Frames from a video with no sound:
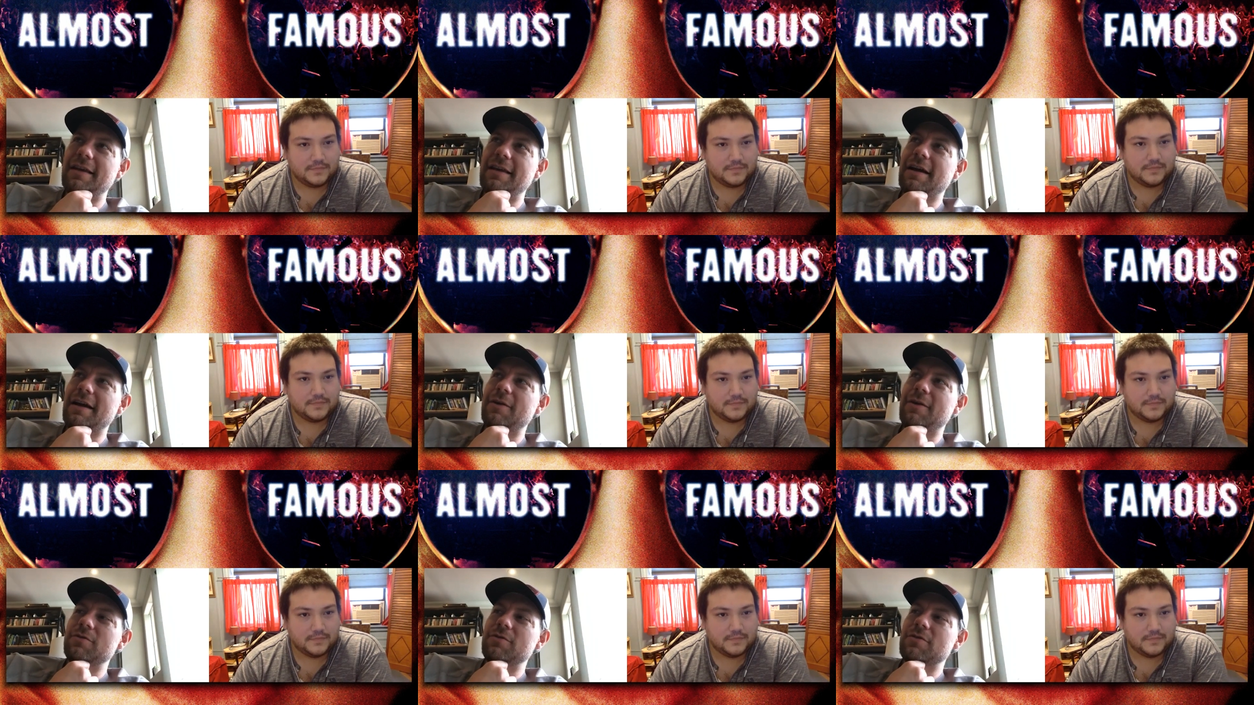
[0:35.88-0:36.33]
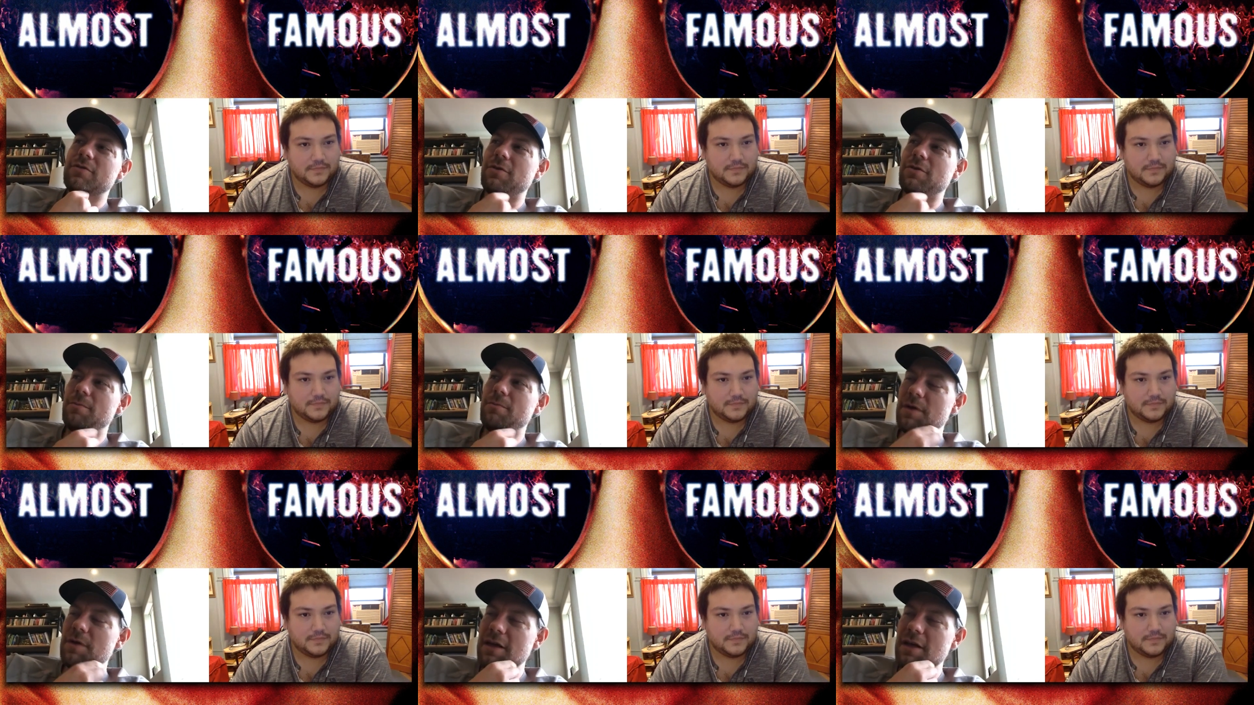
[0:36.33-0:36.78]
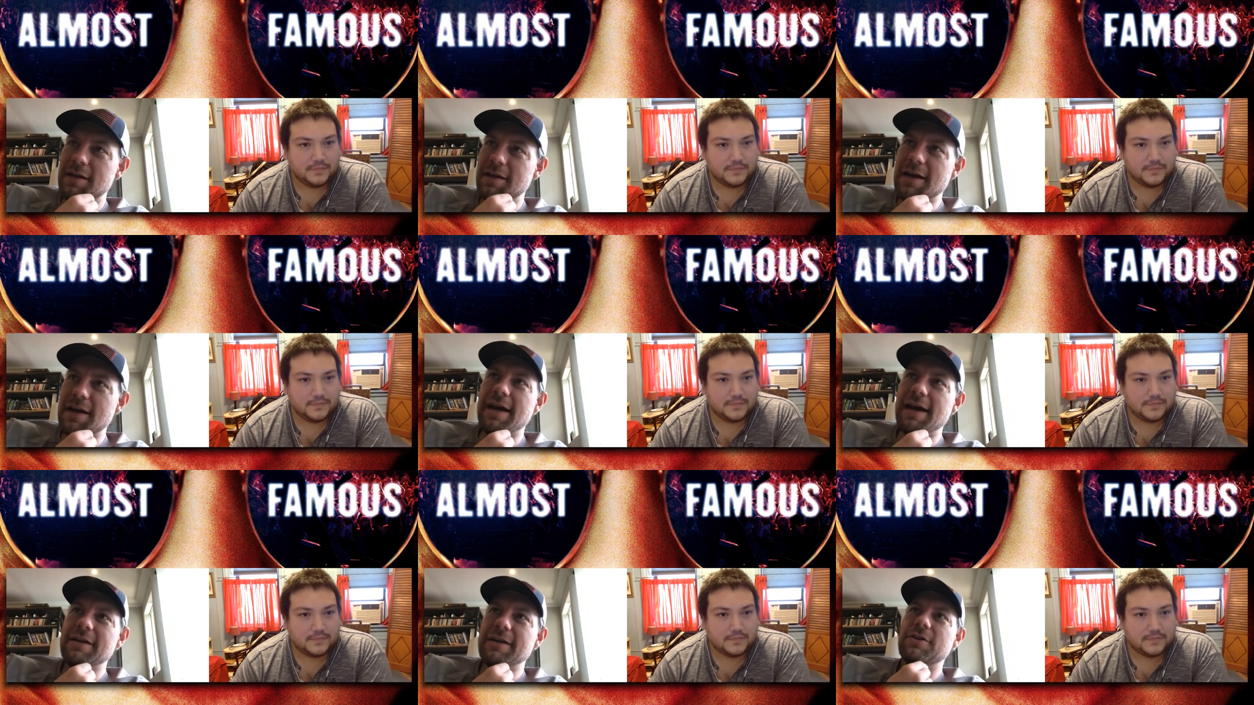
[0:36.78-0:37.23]
Speaker 1: that I was going to be an
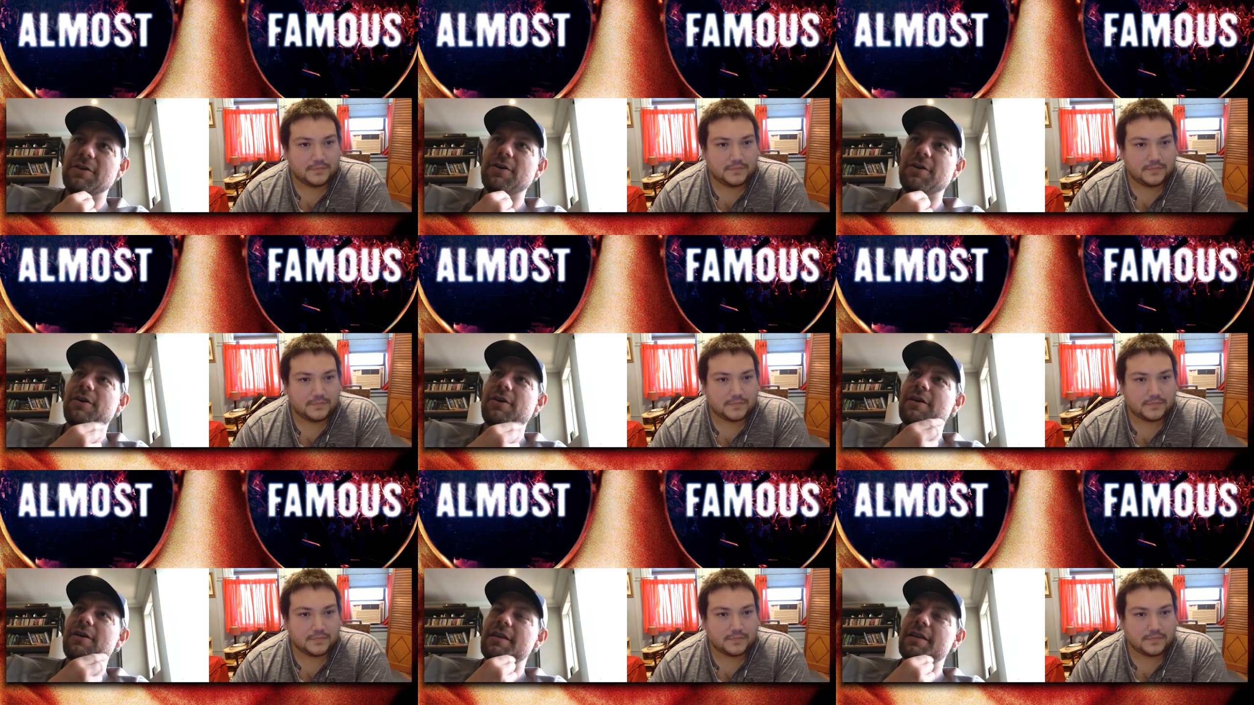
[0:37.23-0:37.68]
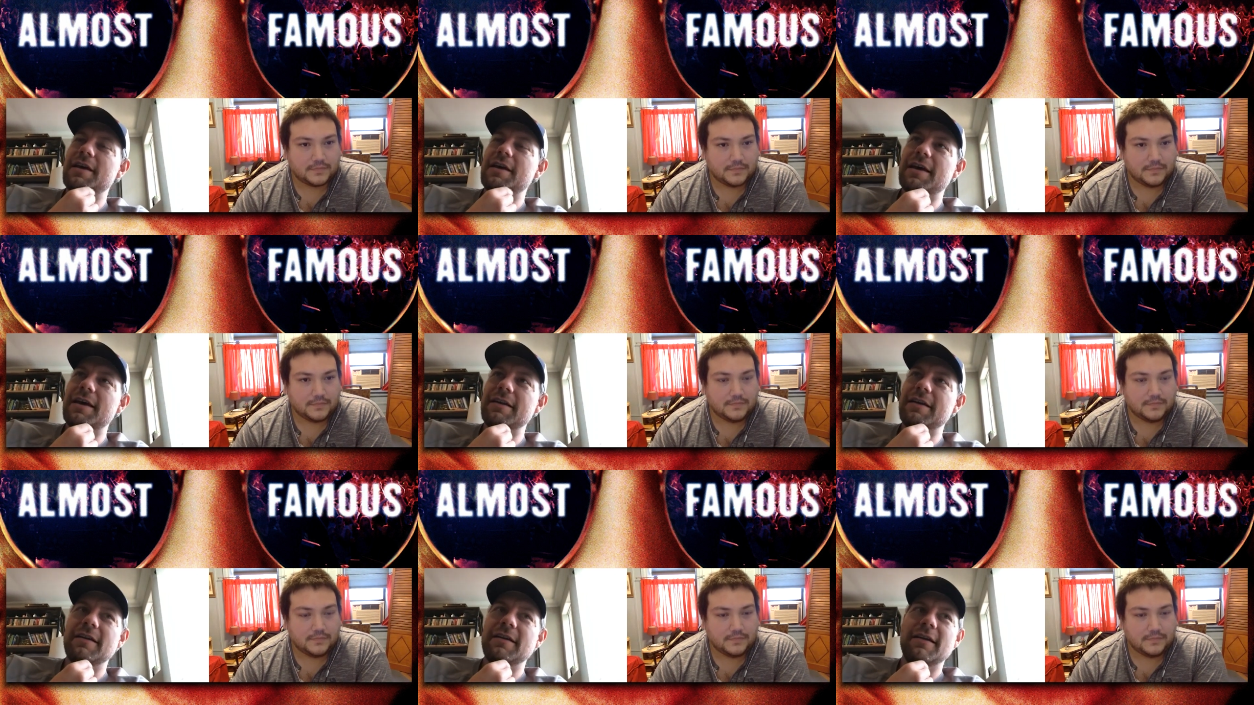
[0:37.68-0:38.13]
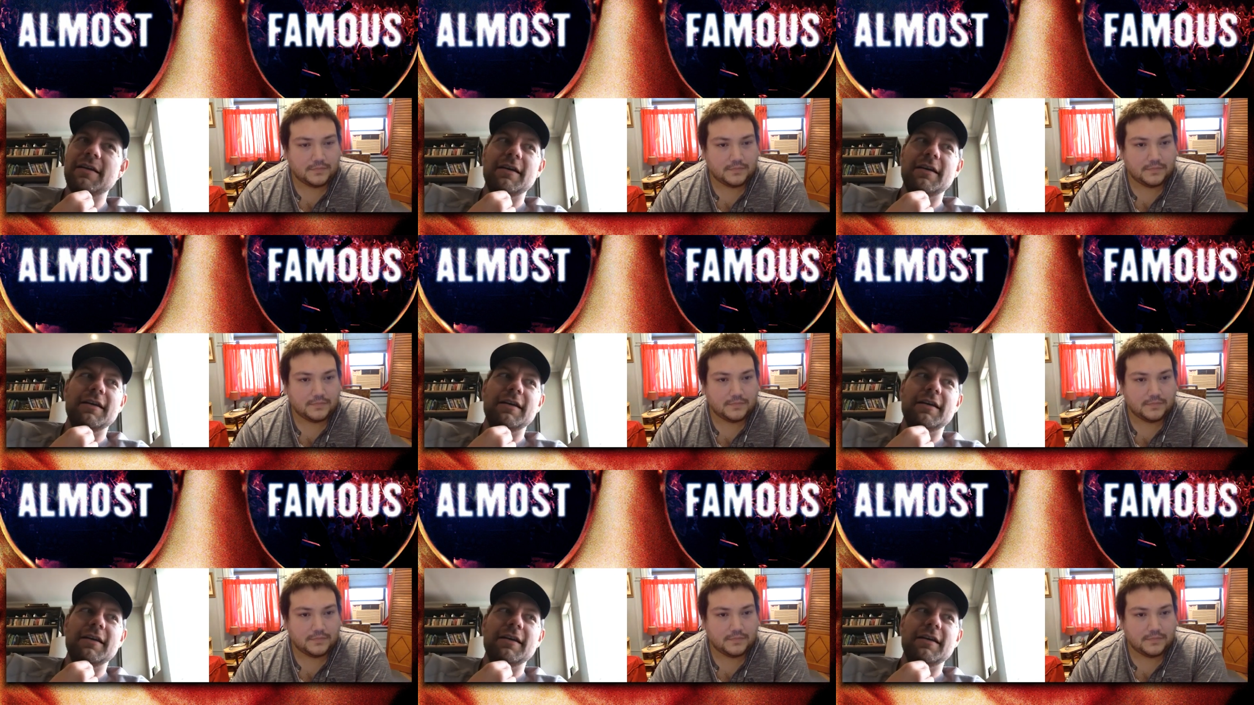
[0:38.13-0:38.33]
actor and that,